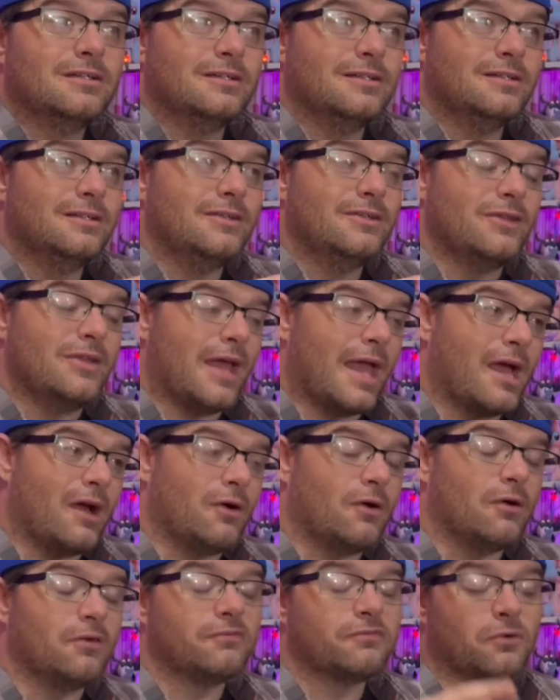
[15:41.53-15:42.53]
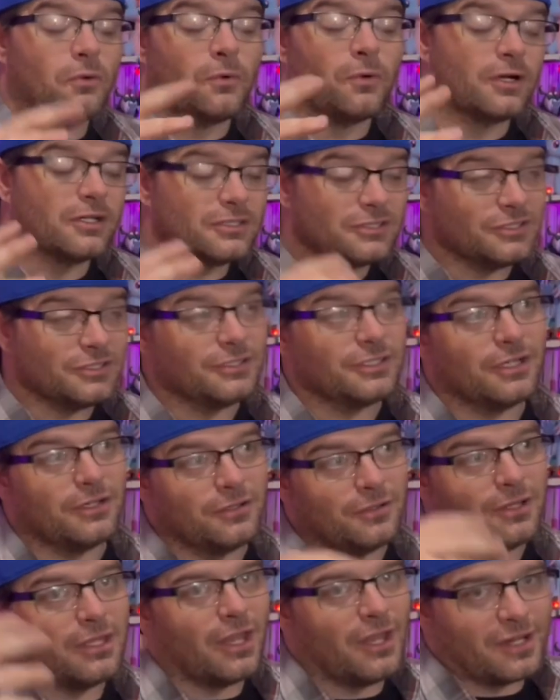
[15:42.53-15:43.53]
now, of course, you
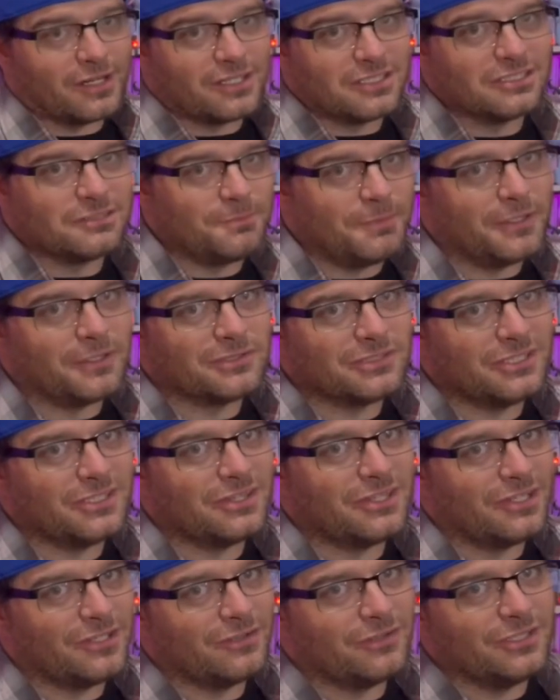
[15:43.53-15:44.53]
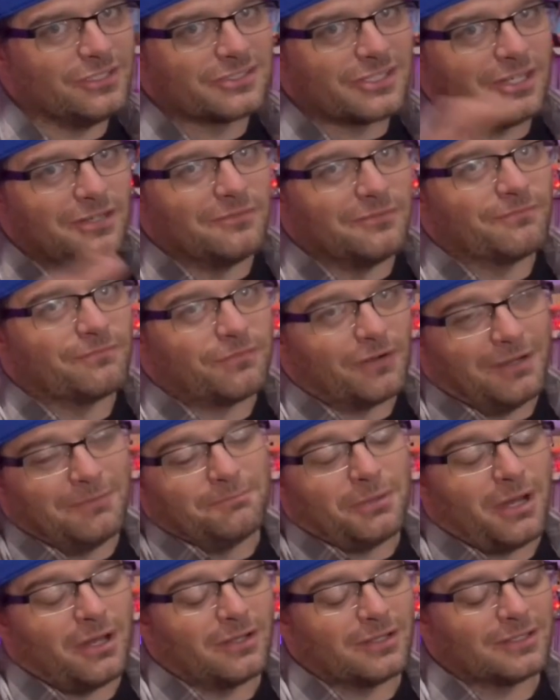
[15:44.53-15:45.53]
know, a lot of conspiracy theories come from
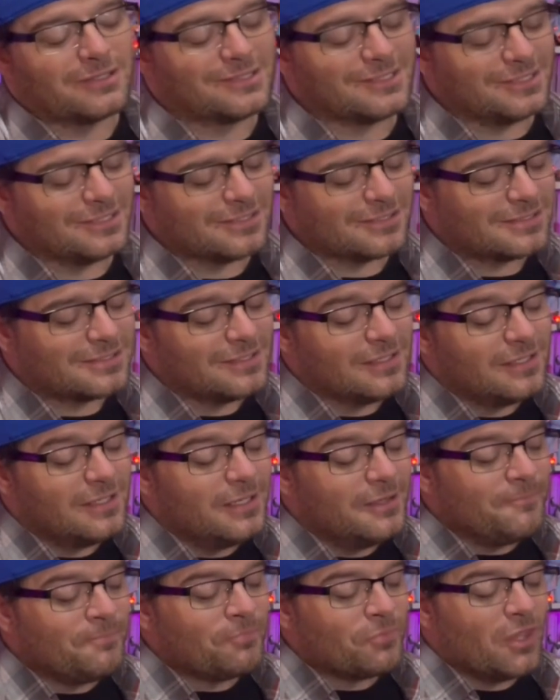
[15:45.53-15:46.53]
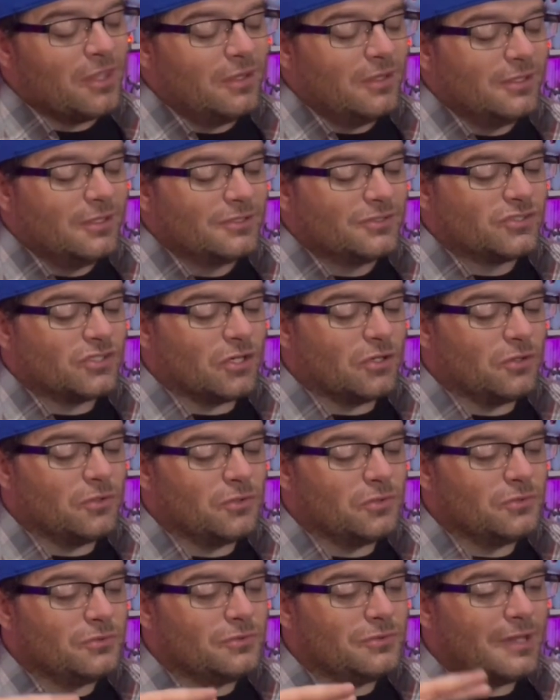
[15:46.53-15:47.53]
politics.
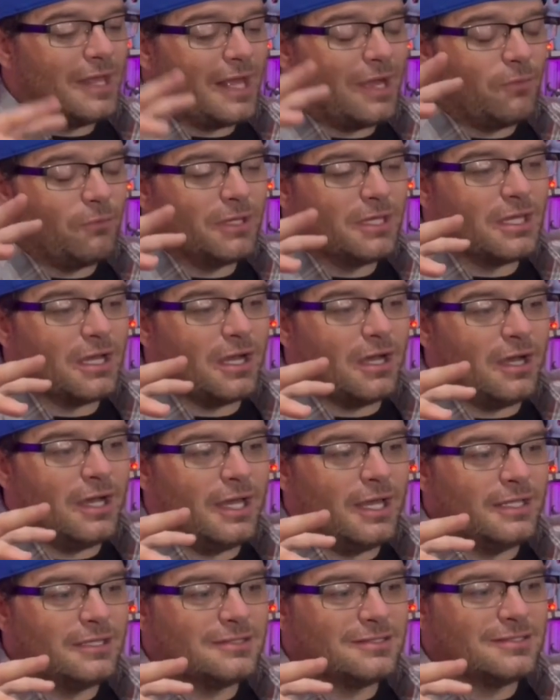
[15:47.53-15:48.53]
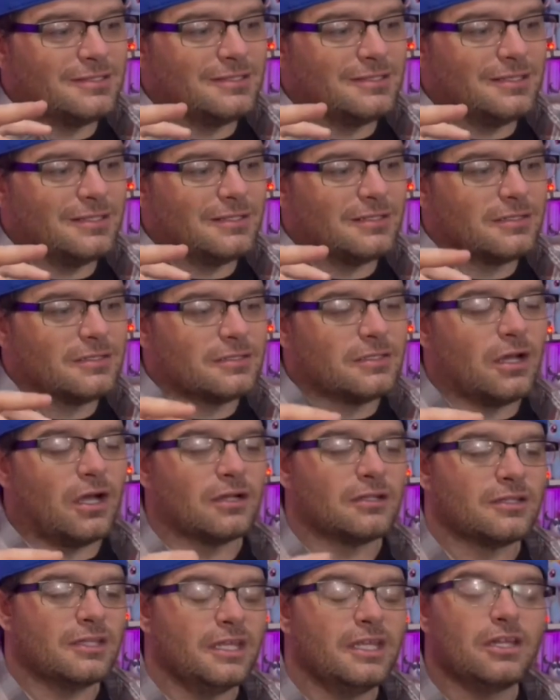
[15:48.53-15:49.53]
So now we got
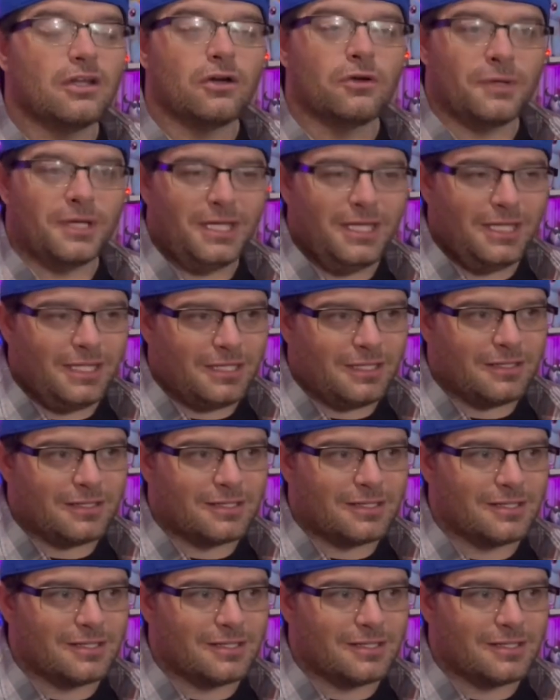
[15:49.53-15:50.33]
Cognito Inc.,